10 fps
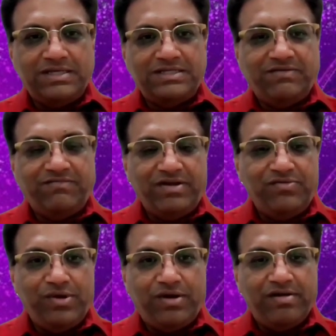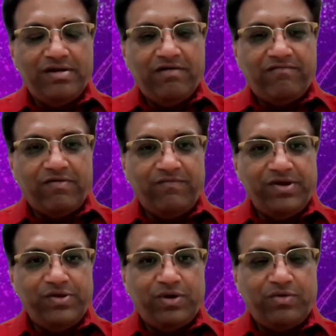I see when you
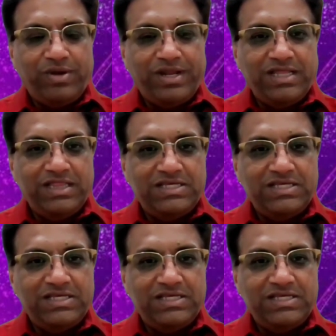are wearing